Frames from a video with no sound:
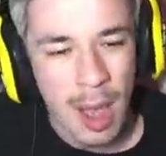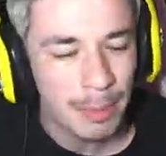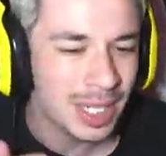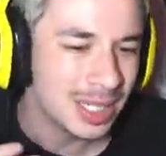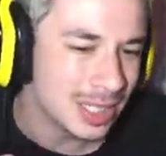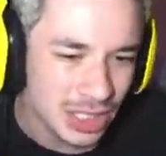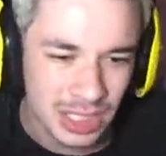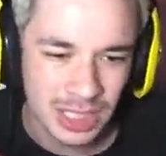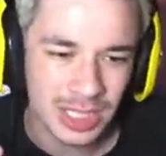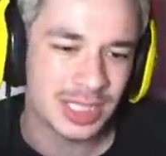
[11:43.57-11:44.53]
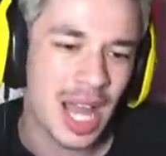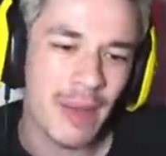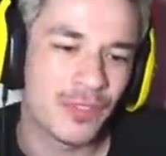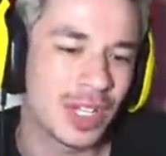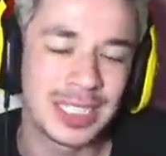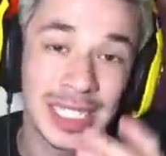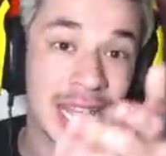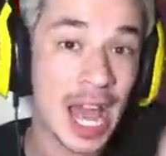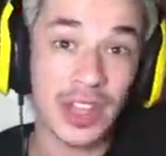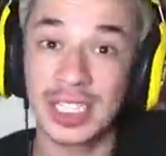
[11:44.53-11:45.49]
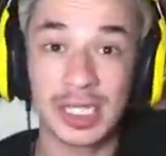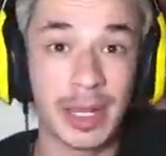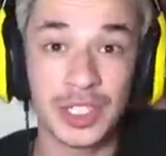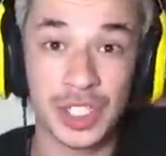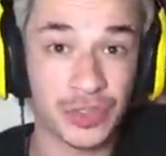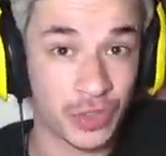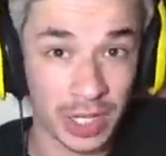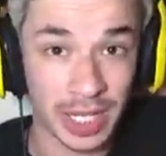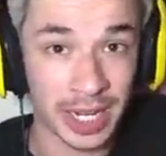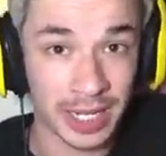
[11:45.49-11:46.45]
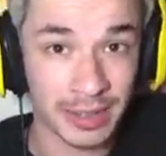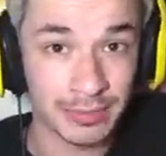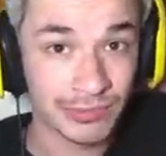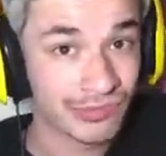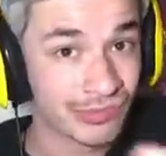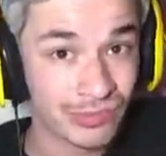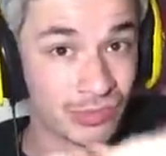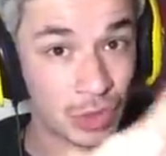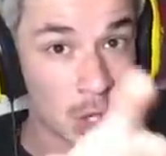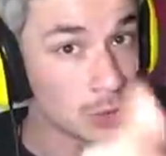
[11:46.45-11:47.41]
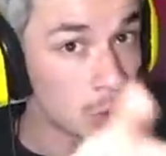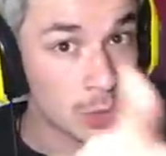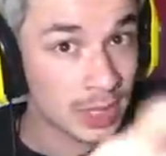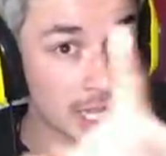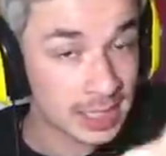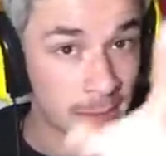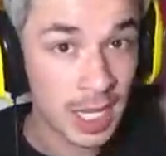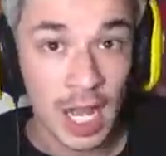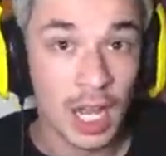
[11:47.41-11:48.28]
But just stop front. See how that Symmetra's frontlining? Don't do what that Symmetra.